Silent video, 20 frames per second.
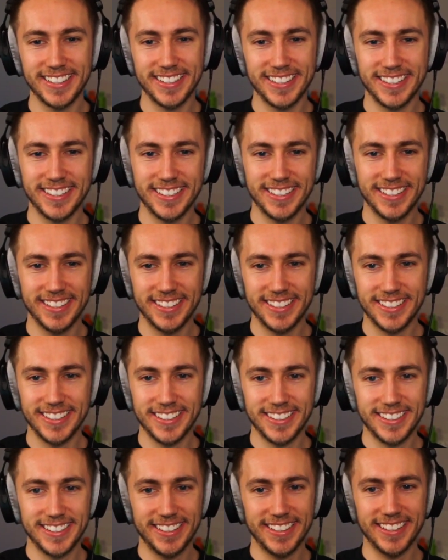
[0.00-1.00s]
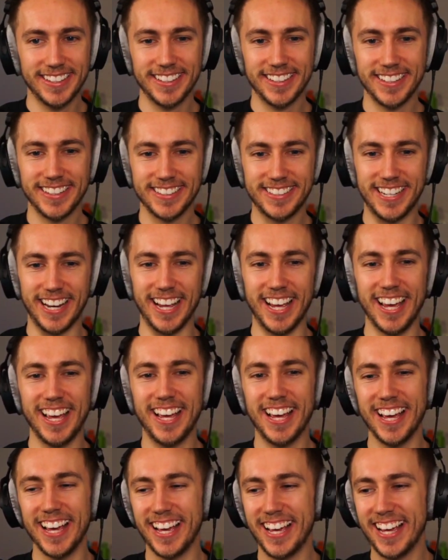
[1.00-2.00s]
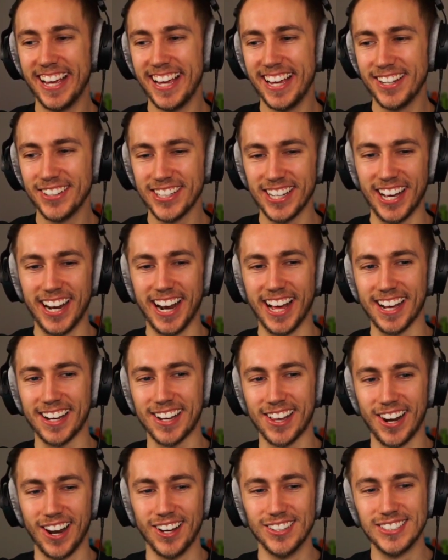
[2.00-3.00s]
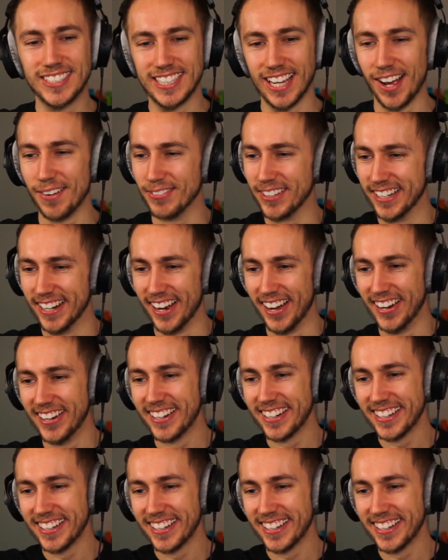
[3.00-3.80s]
in the sense that they would. Hey, close up, you know.